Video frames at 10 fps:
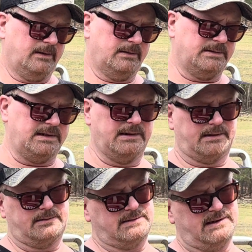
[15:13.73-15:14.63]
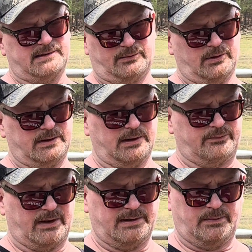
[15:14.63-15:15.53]
she's a really good
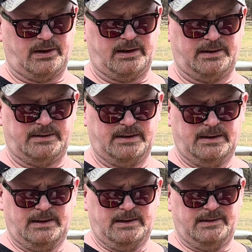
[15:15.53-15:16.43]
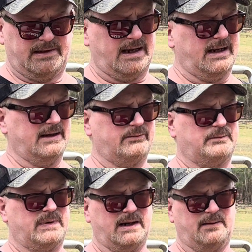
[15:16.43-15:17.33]
friend of mine, and they have
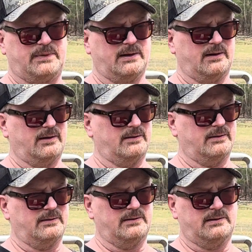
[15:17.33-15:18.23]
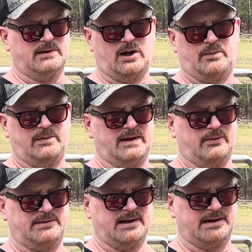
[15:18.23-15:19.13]
been up here helping me
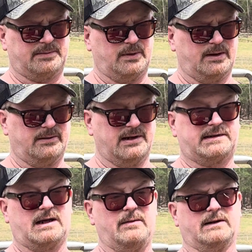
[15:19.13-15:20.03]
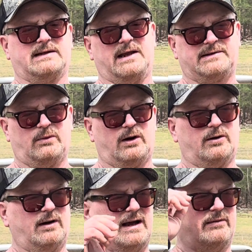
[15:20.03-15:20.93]
with this. But this coming now
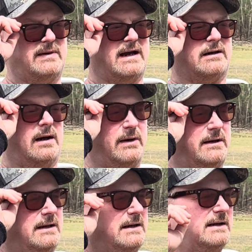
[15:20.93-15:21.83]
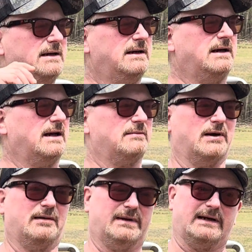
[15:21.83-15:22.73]
tomorrow, I have a band coming, and I'm
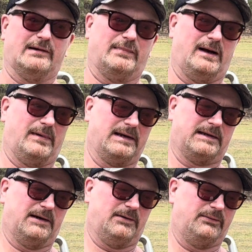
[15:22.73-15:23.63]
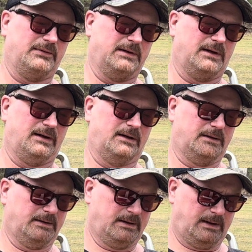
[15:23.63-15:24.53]
going to be here by myself. And
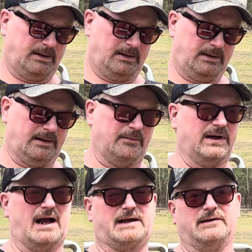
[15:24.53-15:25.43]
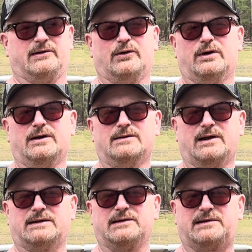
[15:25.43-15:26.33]
I mean, I can do it.
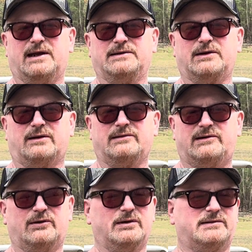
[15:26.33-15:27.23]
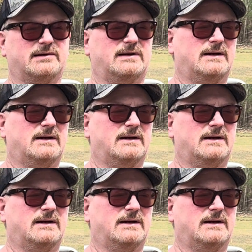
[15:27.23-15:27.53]
Like you said, you can do it. The